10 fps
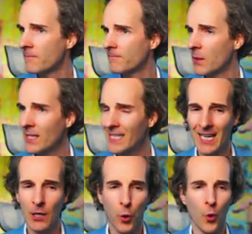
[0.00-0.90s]
There is a
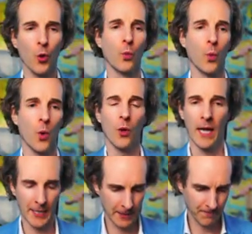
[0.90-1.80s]
core wall
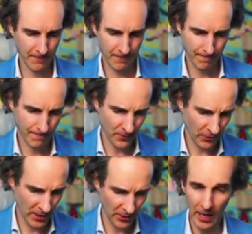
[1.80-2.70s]
at
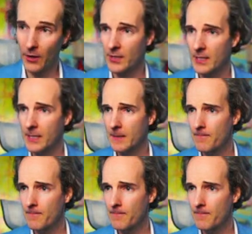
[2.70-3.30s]
three thousand,